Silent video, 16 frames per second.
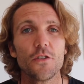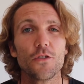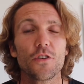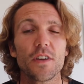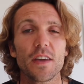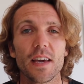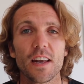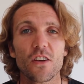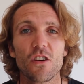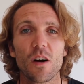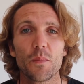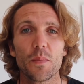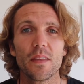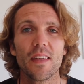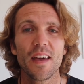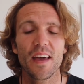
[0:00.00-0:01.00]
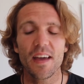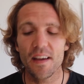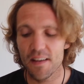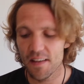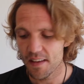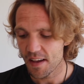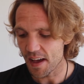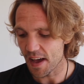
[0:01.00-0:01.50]
You can get a copy
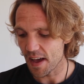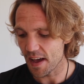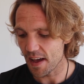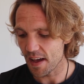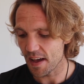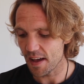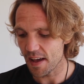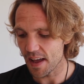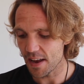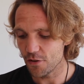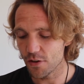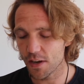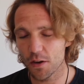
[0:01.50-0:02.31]
there, and